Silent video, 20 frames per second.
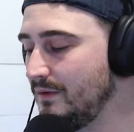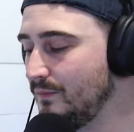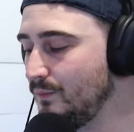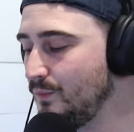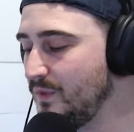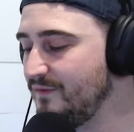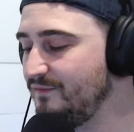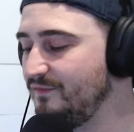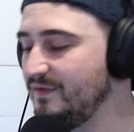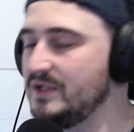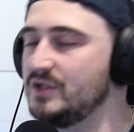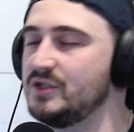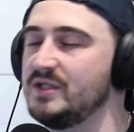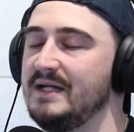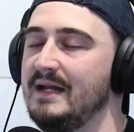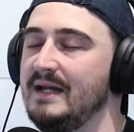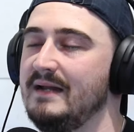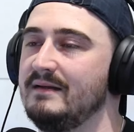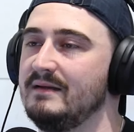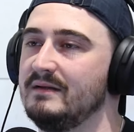we finish
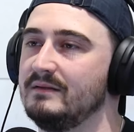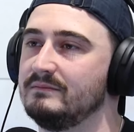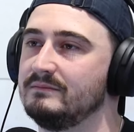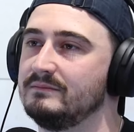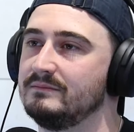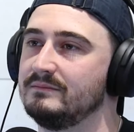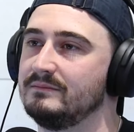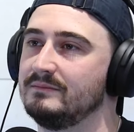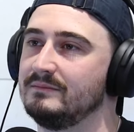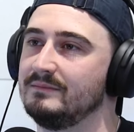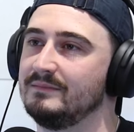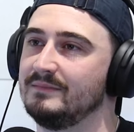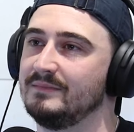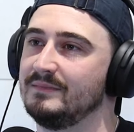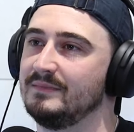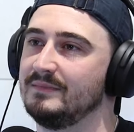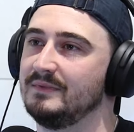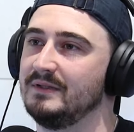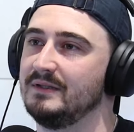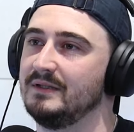an edit
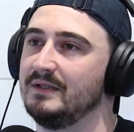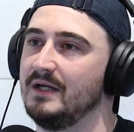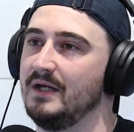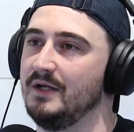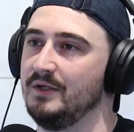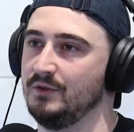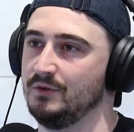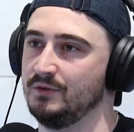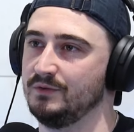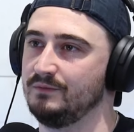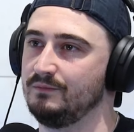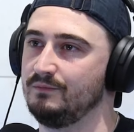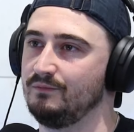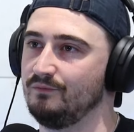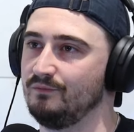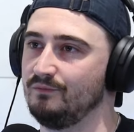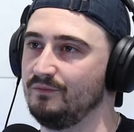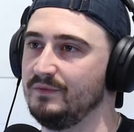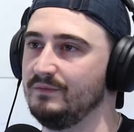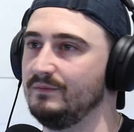and I
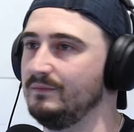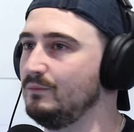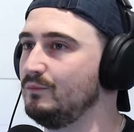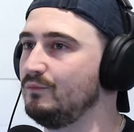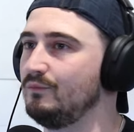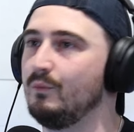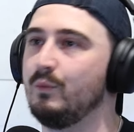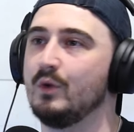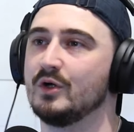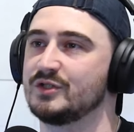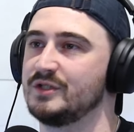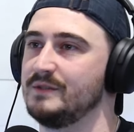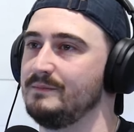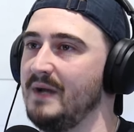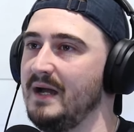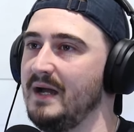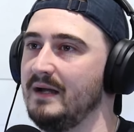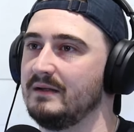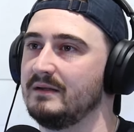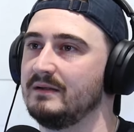watch it
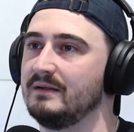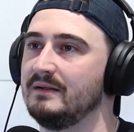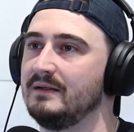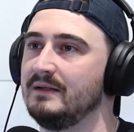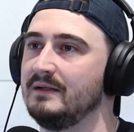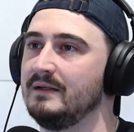back,